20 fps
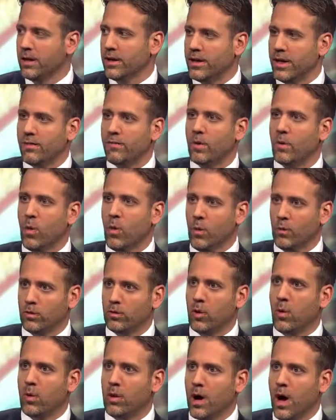given what was
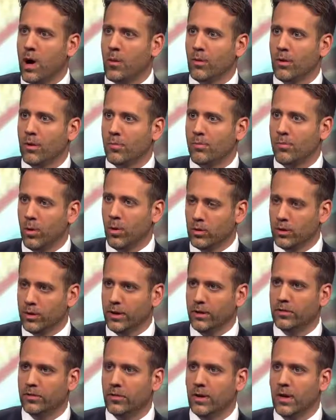going on with the
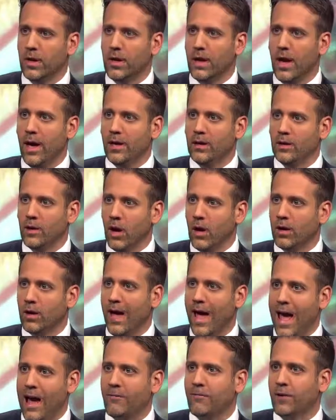police and young
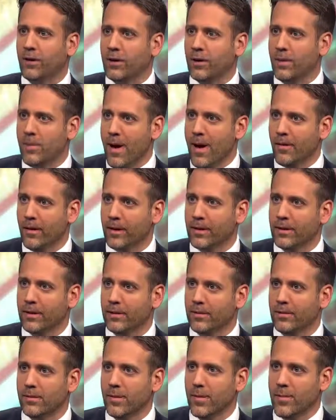
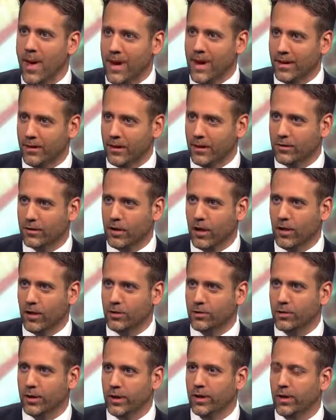African-American men in this
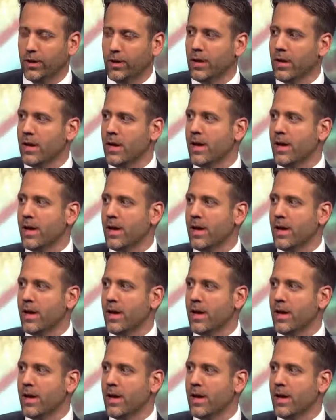country.